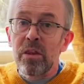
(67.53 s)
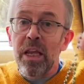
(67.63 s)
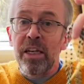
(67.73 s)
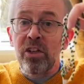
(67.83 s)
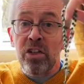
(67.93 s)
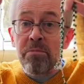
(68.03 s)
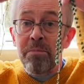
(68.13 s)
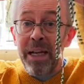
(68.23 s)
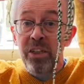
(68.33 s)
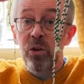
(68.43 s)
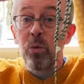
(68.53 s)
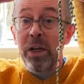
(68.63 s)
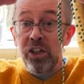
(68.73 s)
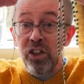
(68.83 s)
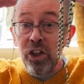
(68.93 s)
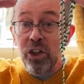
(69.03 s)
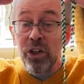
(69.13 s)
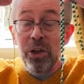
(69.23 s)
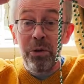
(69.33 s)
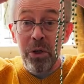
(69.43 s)
It doesn't matter which
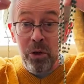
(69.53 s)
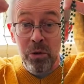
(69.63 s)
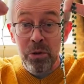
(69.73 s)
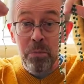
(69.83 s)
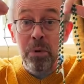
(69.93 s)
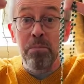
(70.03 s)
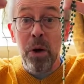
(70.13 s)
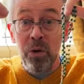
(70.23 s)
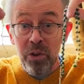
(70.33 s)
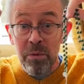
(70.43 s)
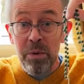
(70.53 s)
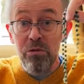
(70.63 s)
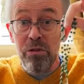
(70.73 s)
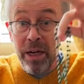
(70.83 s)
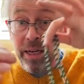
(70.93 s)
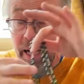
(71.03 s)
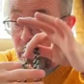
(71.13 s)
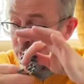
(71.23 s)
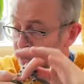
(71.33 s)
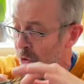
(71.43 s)
you use, but both can be really
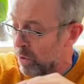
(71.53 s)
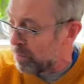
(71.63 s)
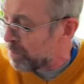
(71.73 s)
helpful.